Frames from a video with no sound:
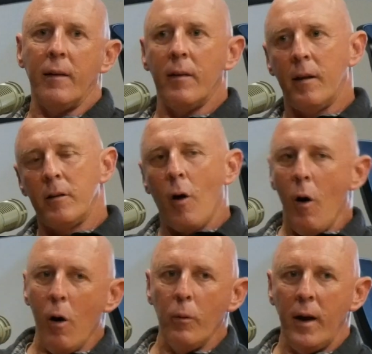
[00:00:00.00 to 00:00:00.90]
and then it's
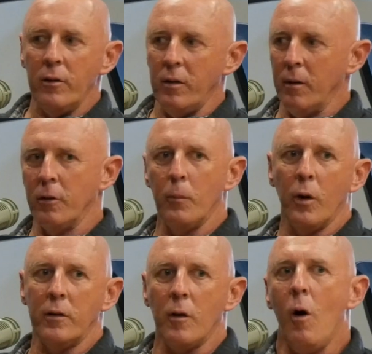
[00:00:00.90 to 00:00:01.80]
all racism,
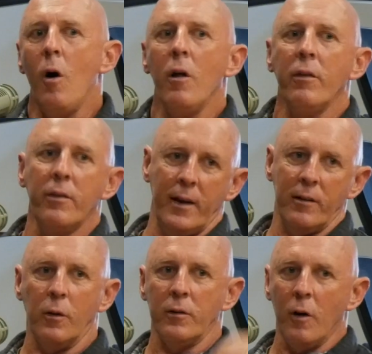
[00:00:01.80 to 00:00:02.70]
or it's all
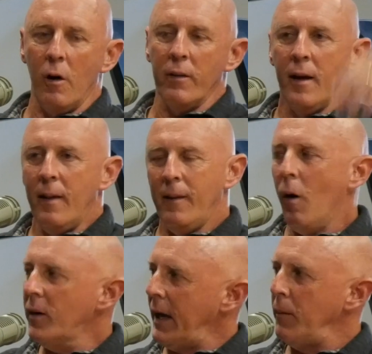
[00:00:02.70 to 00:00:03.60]
this, or it's all they
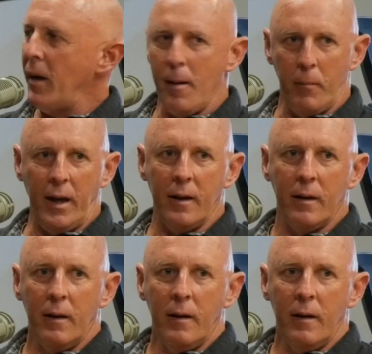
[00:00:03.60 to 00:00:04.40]
all came at me.